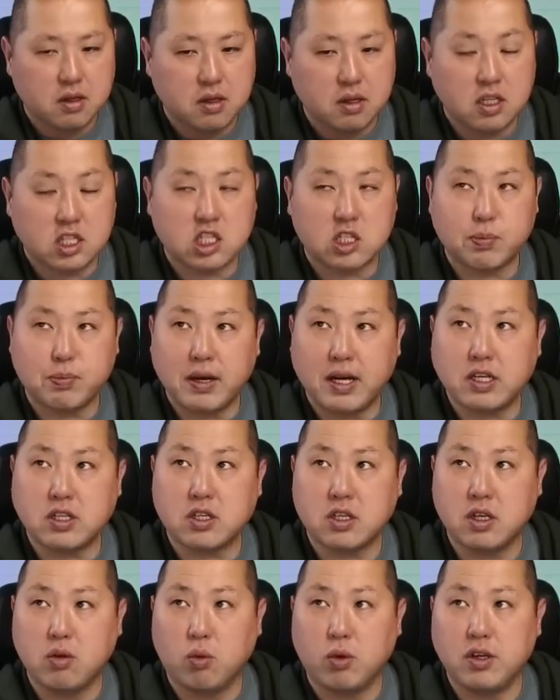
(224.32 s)

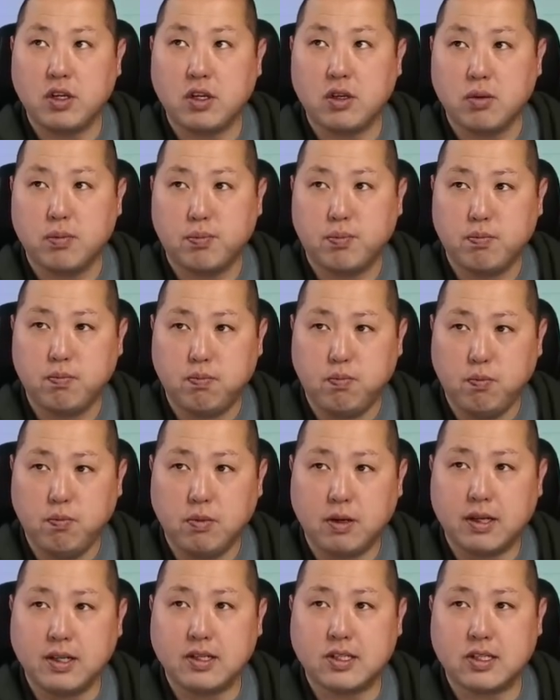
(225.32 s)
Especially when you
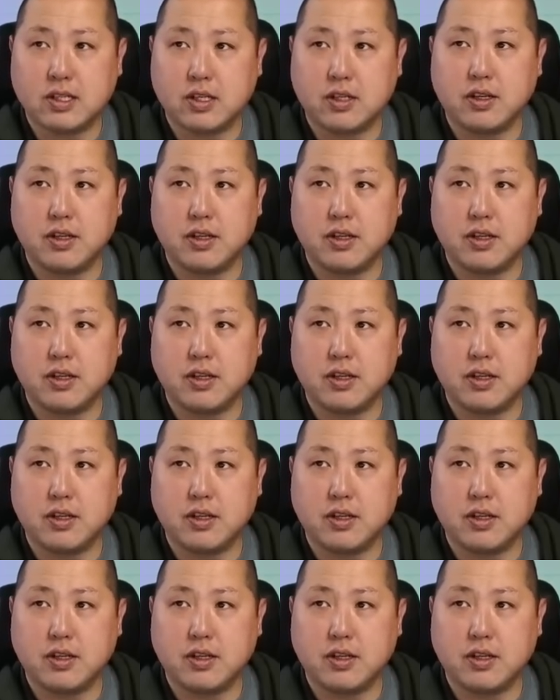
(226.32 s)
consider